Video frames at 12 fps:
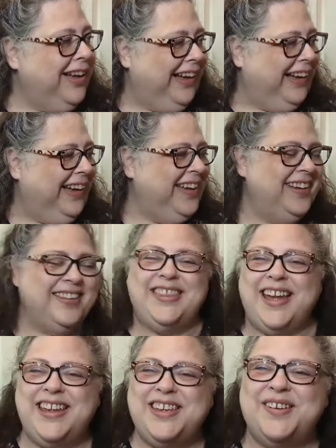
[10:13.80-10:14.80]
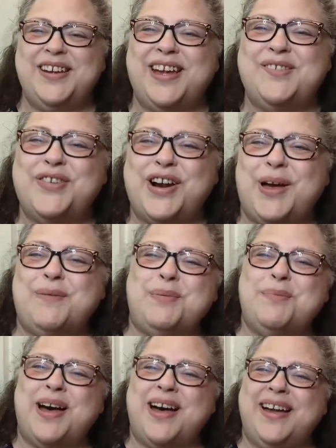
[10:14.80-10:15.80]
Uh, thank you again for coming
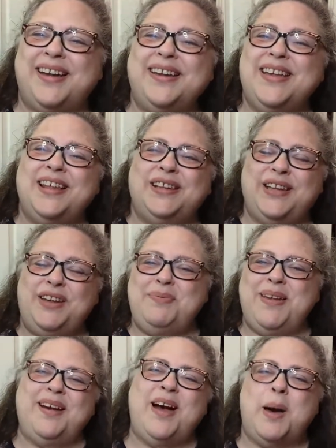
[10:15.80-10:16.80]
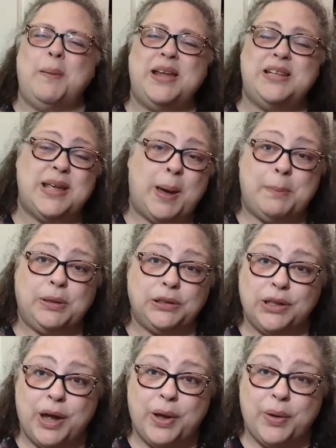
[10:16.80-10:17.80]
by. Leave me a comment down
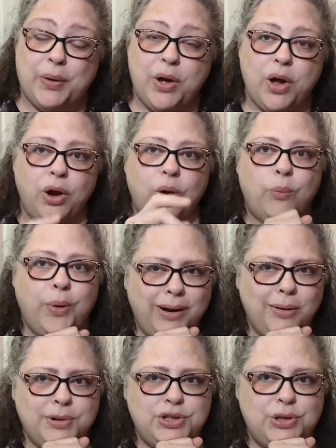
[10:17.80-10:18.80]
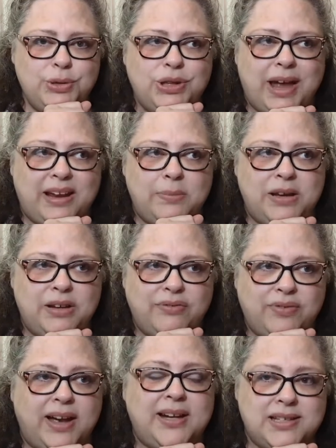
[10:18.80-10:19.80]
below. Where would you like me to
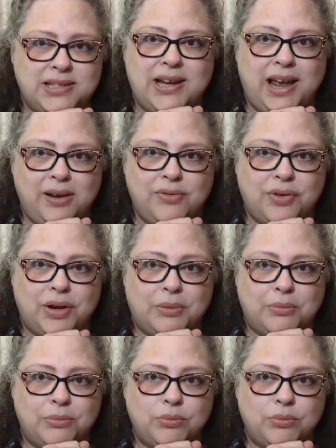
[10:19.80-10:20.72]
find a snack from?